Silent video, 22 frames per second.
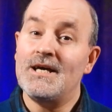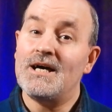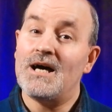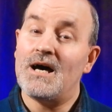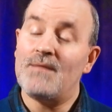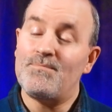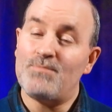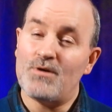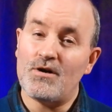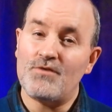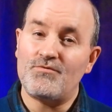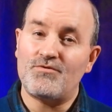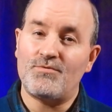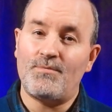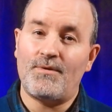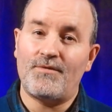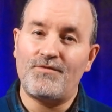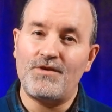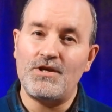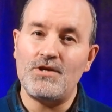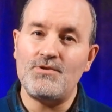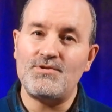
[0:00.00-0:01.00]
apart from a
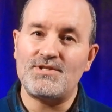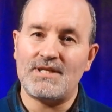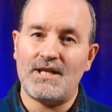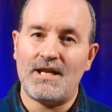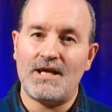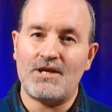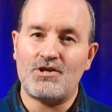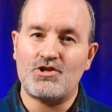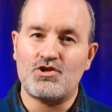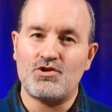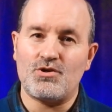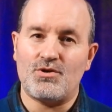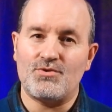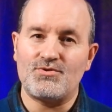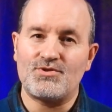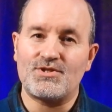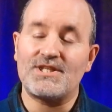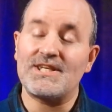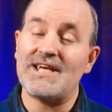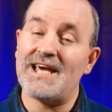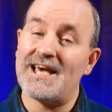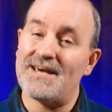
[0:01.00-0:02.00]
few select shots
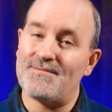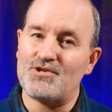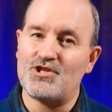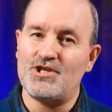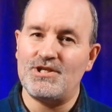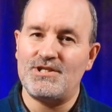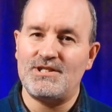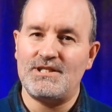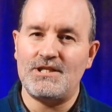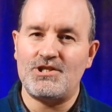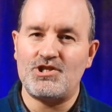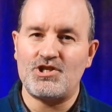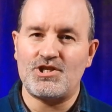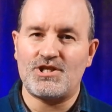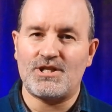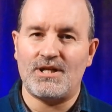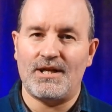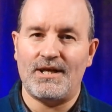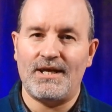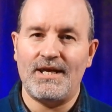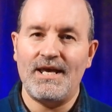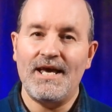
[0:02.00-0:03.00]
captured
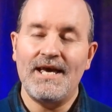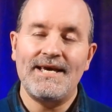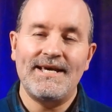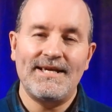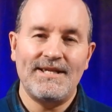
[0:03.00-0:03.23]
digitally